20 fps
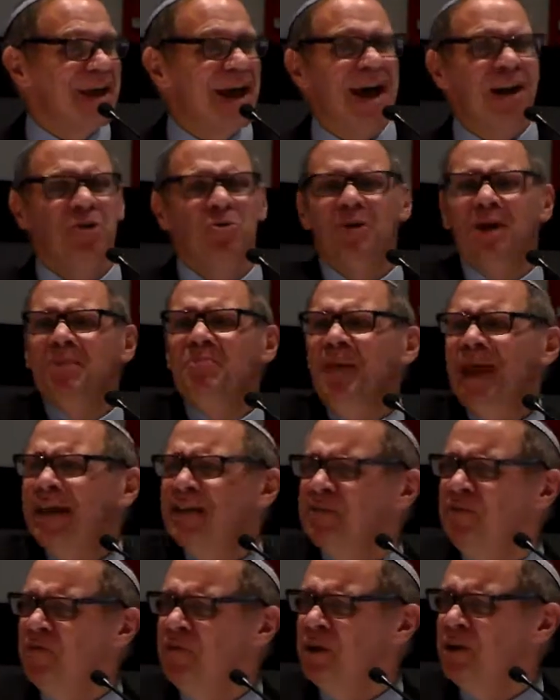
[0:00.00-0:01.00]
How do you
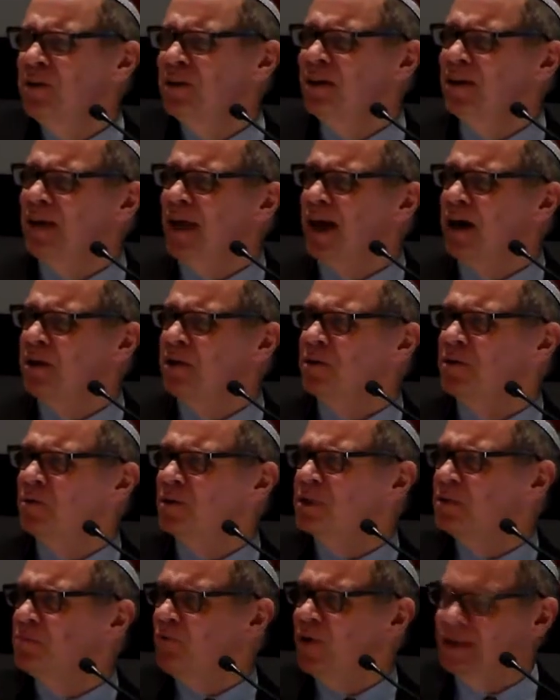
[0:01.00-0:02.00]
command the feeling? How do you
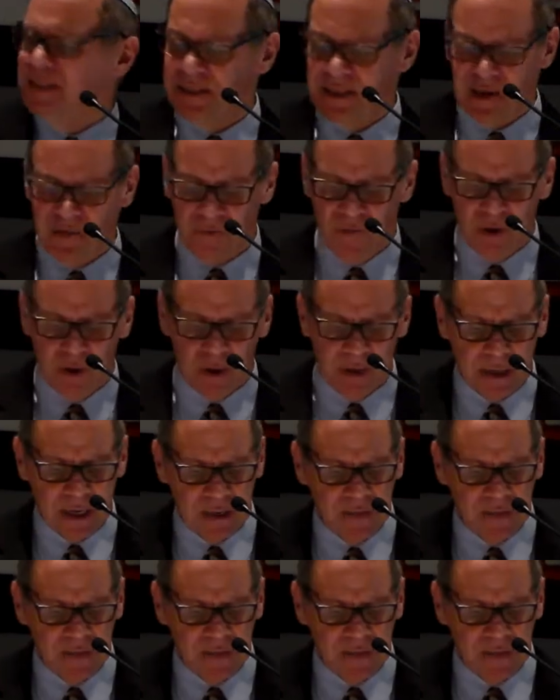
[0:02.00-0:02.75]
express that feeling?